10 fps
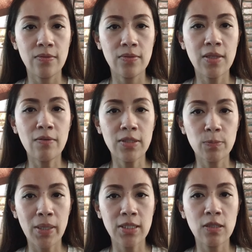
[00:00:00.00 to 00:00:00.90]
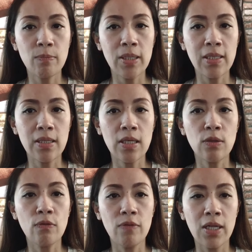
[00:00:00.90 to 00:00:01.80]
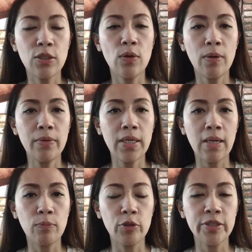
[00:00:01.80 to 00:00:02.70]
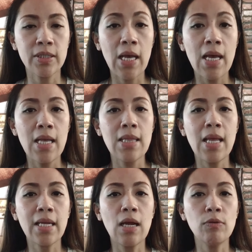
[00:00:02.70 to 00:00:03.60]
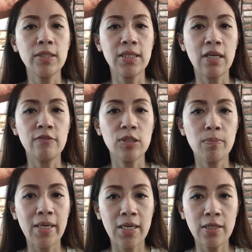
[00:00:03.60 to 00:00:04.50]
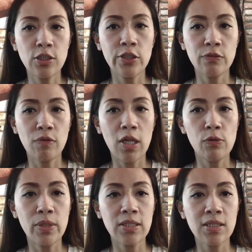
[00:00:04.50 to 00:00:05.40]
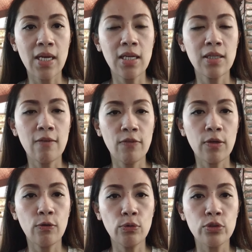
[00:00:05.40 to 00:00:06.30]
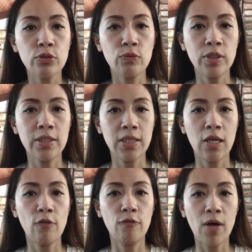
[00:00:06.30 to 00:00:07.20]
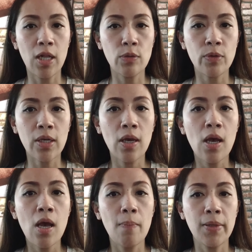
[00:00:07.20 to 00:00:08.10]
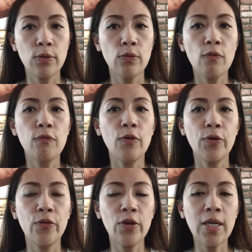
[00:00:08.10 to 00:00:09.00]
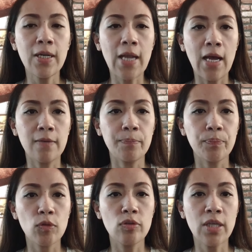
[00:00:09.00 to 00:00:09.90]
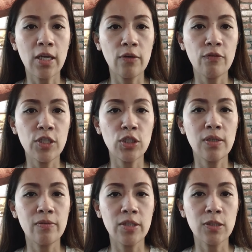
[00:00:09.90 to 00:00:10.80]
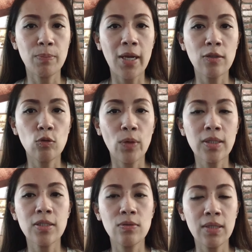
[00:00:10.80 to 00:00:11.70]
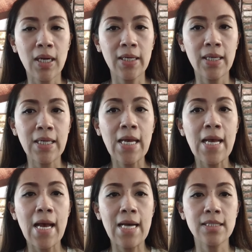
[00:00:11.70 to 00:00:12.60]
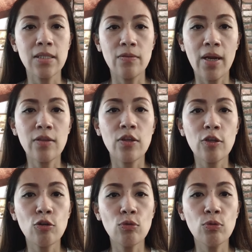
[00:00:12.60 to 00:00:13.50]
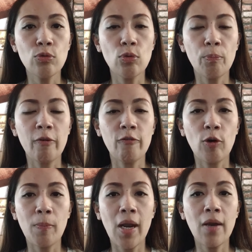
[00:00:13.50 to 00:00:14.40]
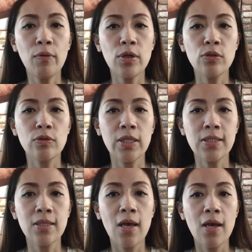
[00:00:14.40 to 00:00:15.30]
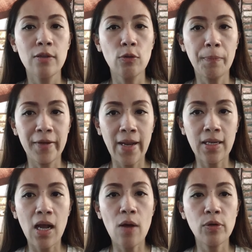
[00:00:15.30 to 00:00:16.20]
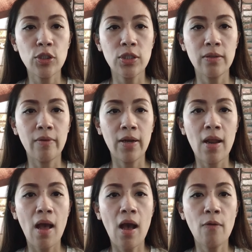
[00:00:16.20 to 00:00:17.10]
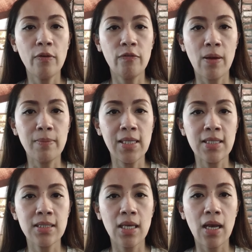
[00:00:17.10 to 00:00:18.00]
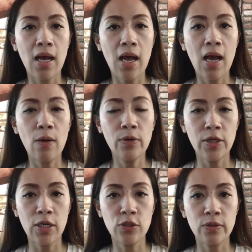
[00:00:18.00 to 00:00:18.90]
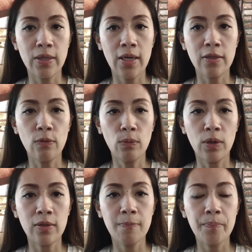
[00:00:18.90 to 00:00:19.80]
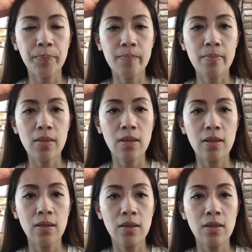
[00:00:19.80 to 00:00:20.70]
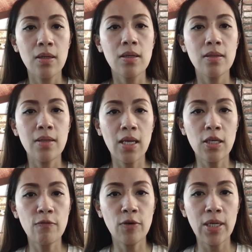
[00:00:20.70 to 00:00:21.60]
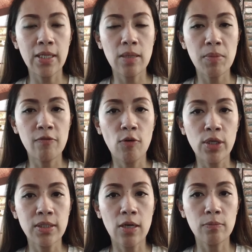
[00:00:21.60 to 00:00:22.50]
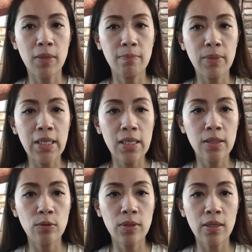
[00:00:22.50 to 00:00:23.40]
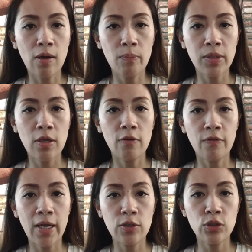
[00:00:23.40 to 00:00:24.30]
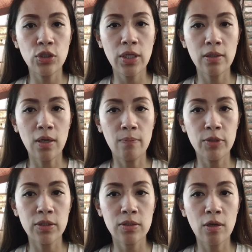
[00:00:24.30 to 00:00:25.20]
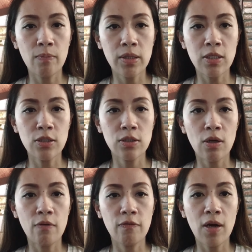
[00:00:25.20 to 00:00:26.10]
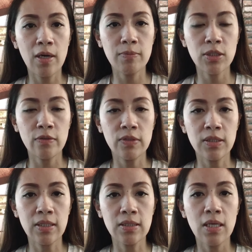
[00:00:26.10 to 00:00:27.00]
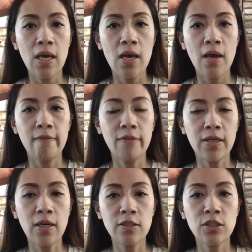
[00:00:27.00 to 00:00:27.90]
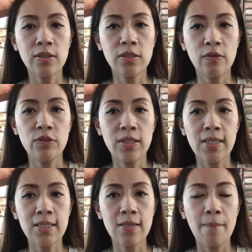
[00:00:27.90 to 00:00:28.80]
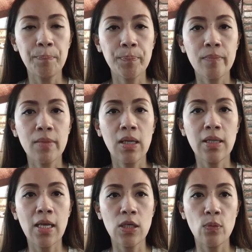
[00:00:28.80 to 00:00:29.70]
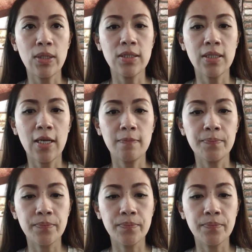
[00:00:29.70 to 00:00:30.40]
the responsibility to value our neighbors like ourselves by not just following scientific rules for the sake of following, but to go further than that, to sacrificially respond to what is regarded as the right thing to do to perform our duties, to protect our children, our families, our nation, and the world. Thank you for letting me voice out my plea to the Committee of Energy and Commerce, Committees of Armed Services, and Financial Services. Thank you once again.